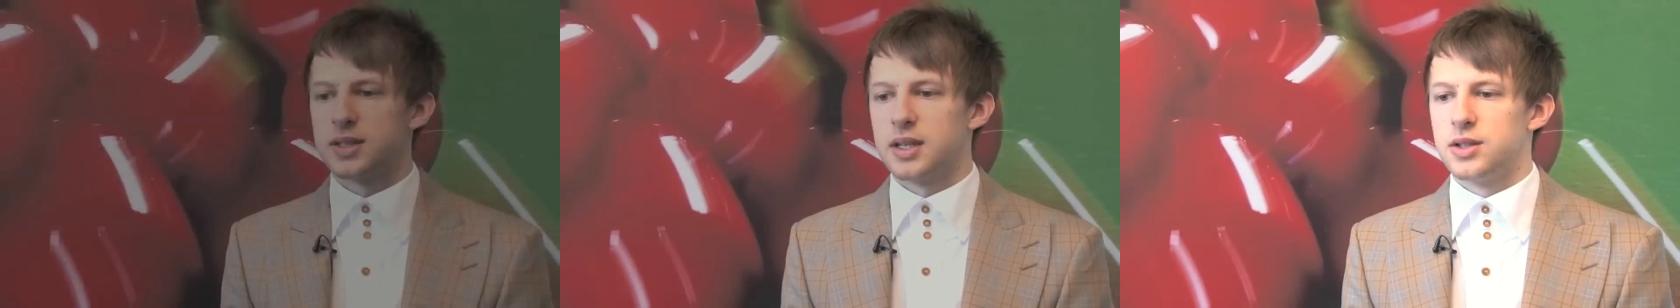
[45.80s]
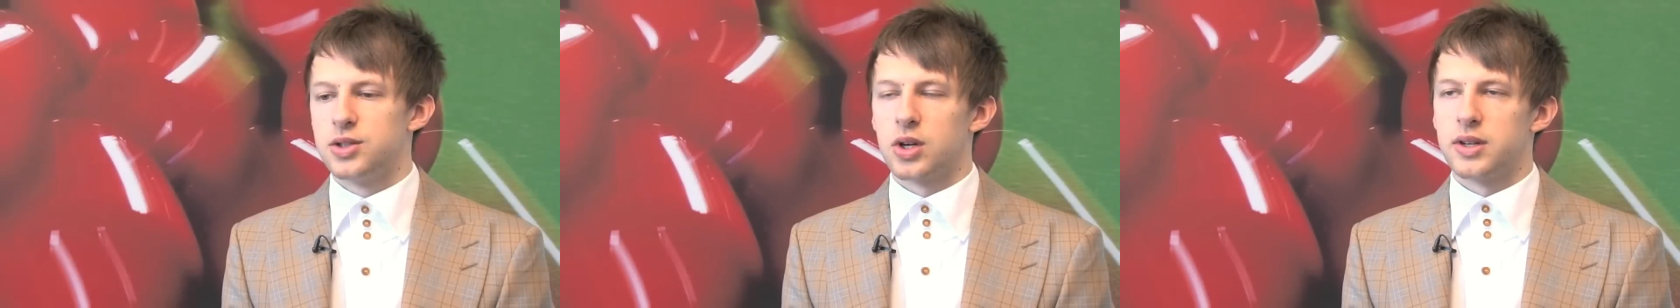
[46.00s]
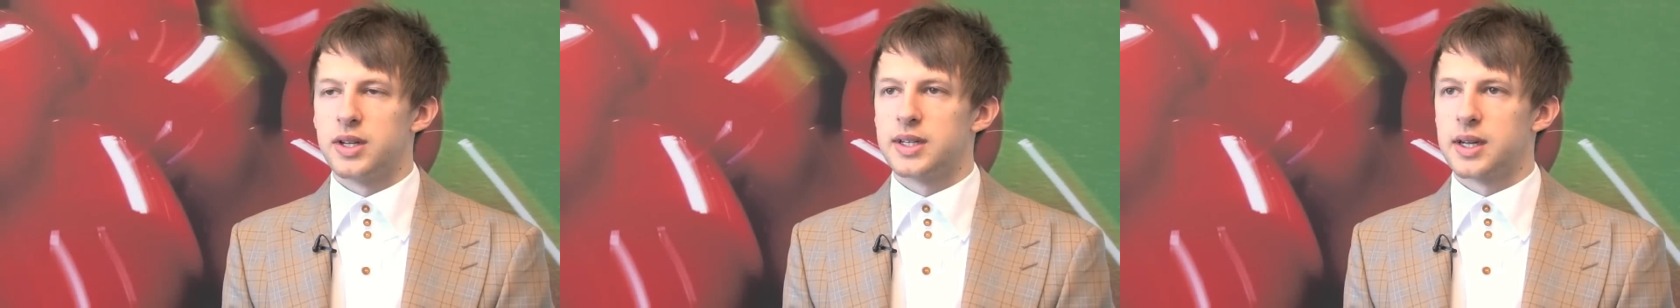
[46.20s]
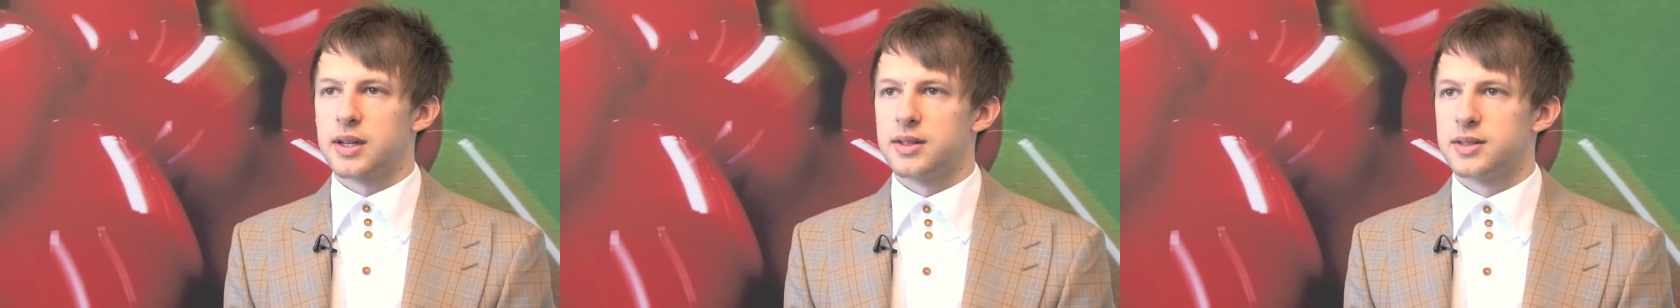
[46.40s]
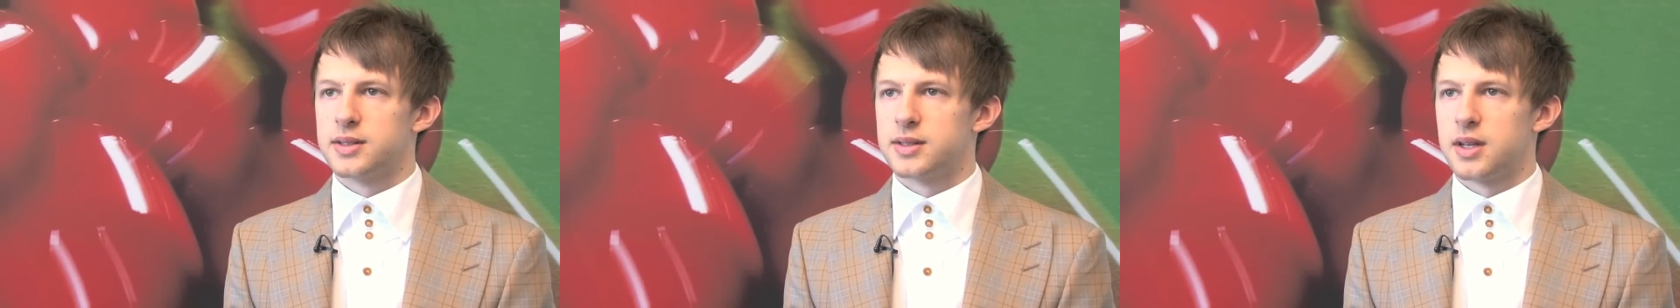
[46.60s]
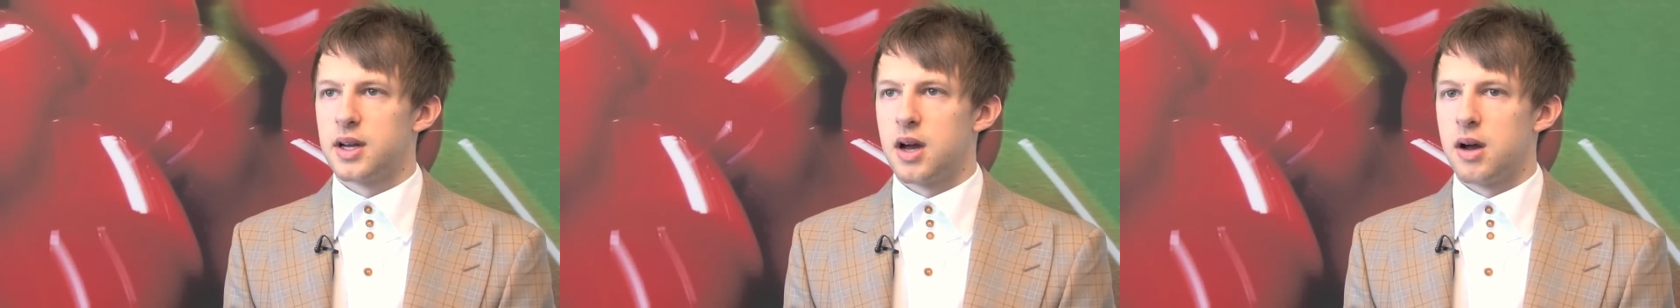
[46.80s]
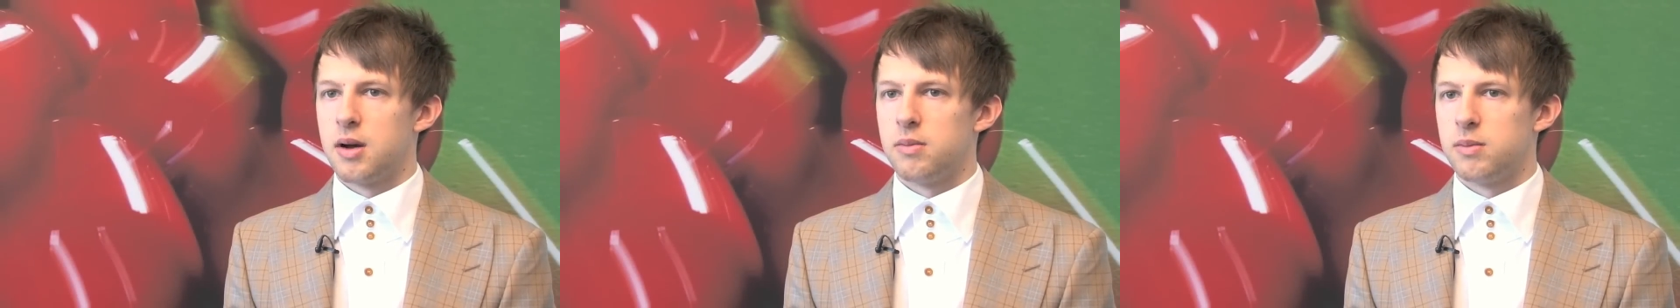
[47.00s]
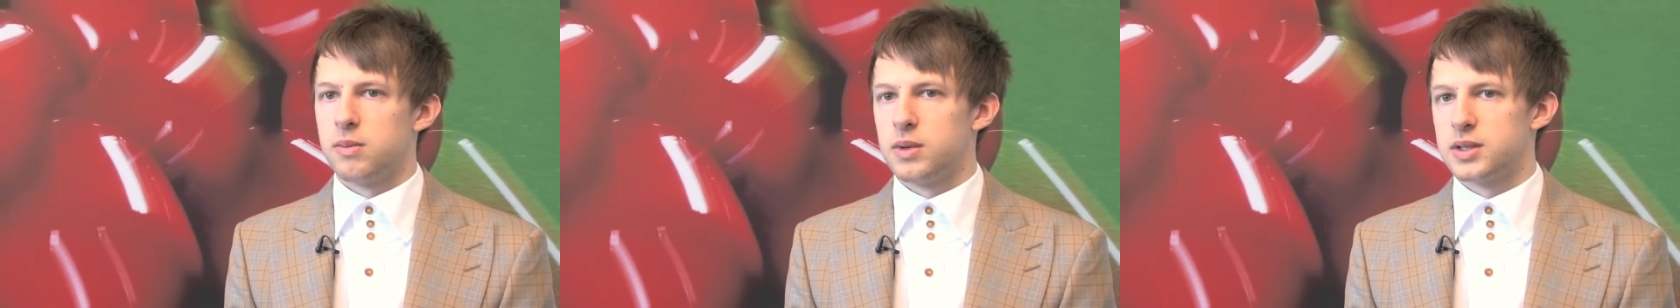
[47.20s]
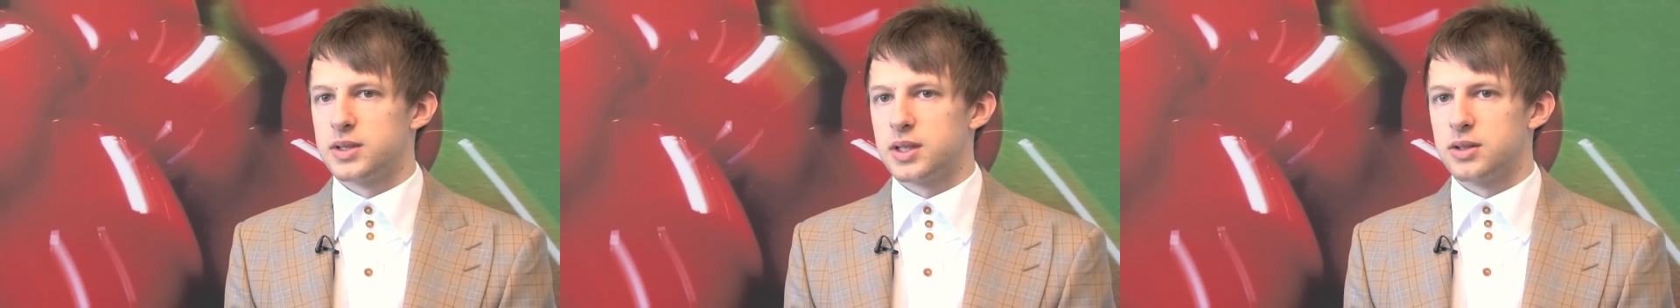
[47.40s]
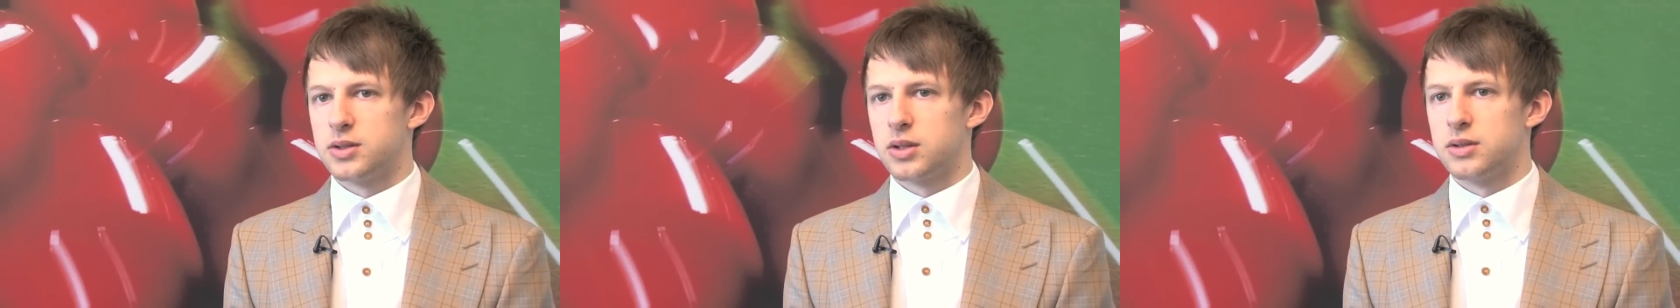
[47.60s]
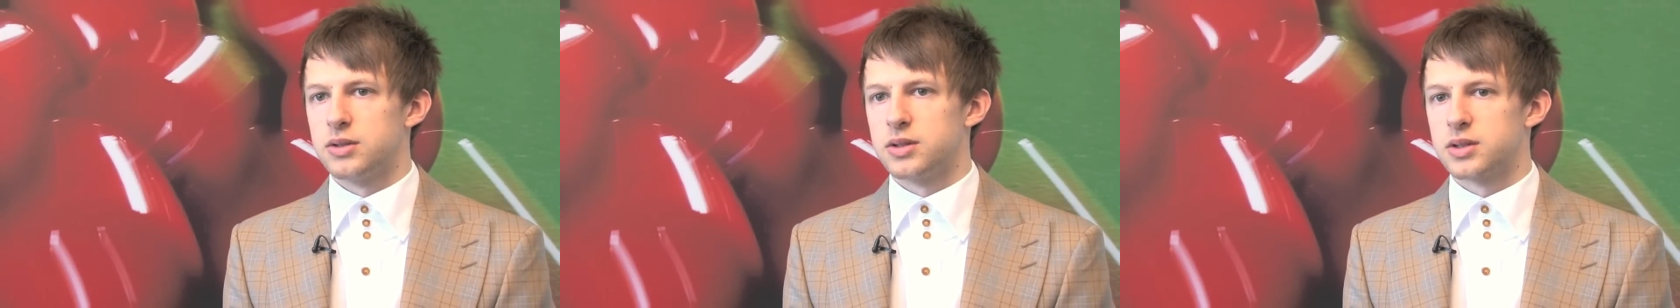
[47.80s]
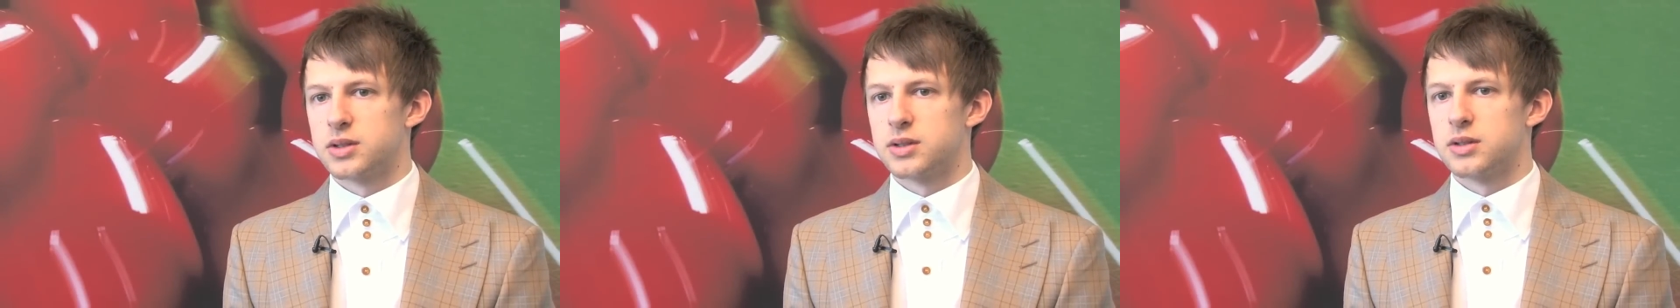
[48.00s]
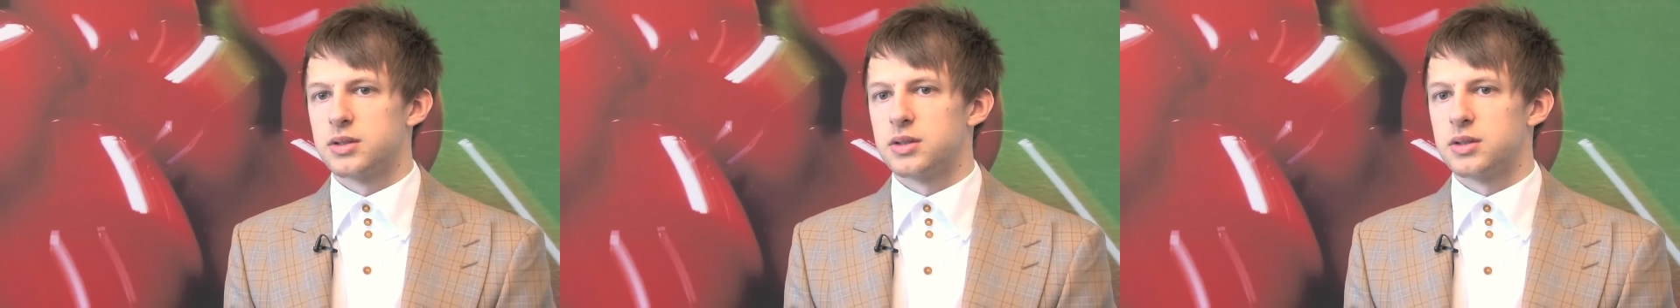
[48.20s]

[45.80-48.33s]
say John Higgins. I say John's